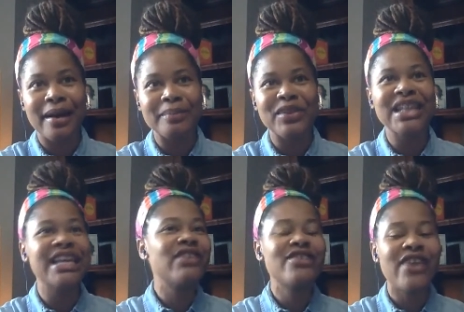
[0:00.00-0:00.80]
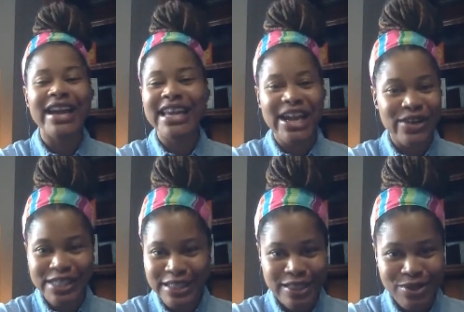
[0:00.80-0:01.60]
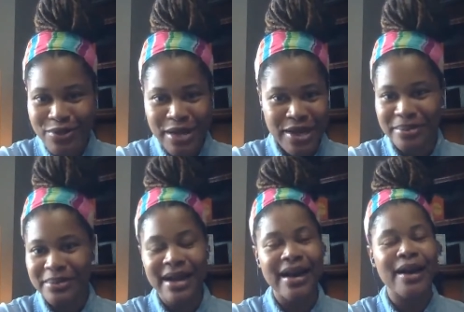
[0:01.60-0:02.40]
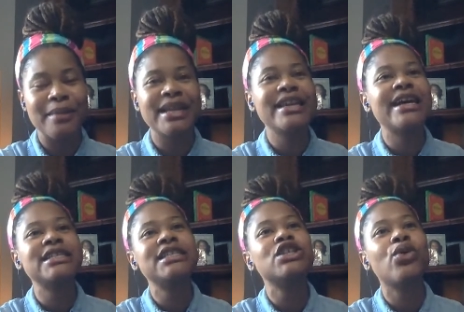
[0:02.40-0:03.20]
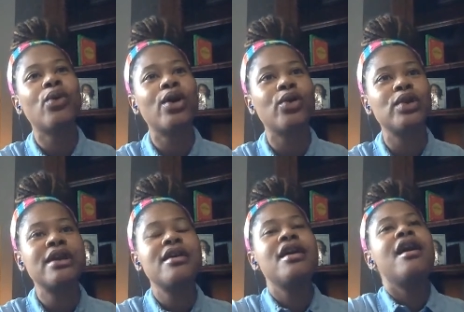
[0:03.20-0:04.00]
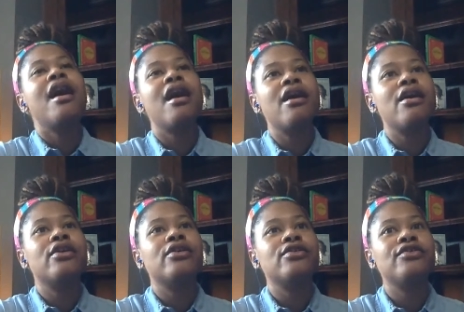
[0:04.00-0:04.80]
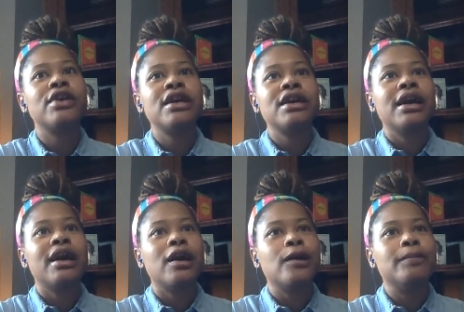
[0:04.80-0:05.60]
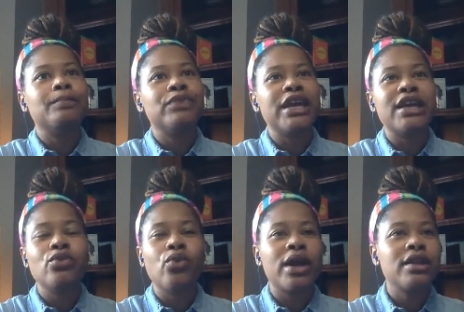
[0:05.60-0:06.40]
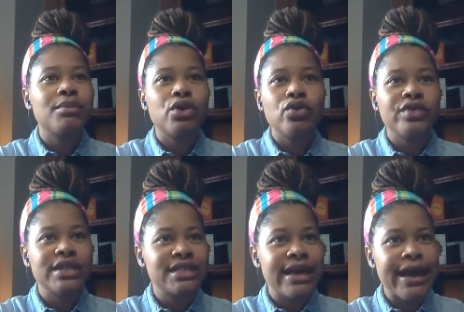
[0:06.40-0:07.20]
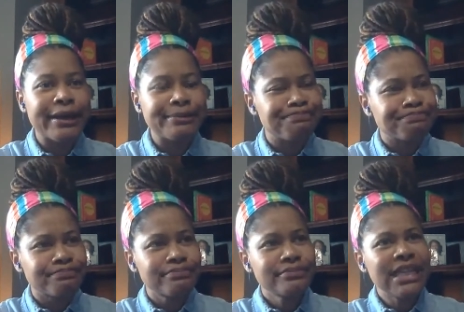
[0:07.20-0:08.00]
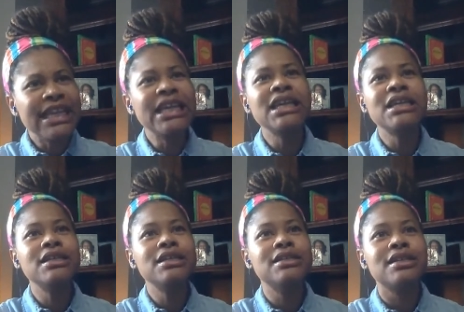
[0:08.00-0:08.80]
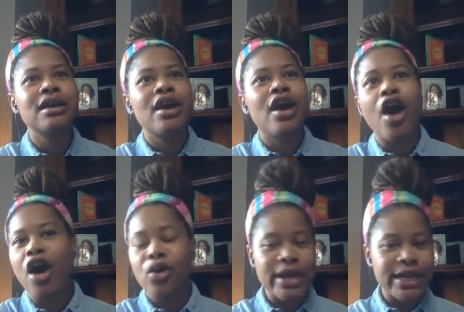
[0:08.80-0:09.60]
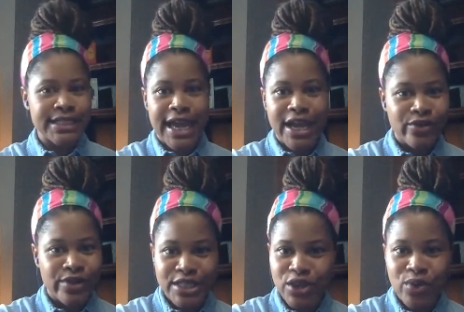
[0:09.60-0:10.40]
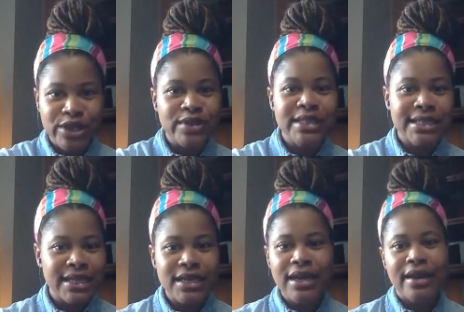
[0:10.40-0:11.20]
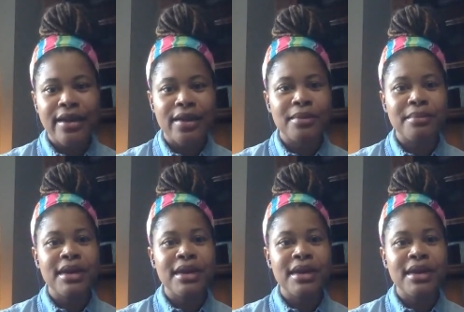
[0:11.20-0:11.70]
living vicariously through him. But he has this quote of in one of the movies that he's always angry. So when you see him,